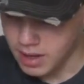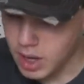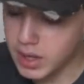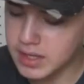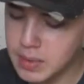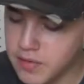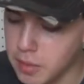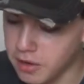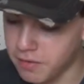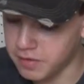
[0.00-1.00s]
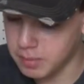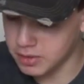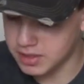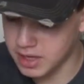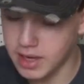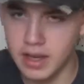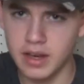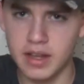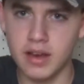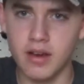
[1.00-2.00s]
Okay, so we have about 50%
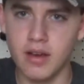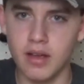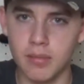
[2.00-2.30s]
in here.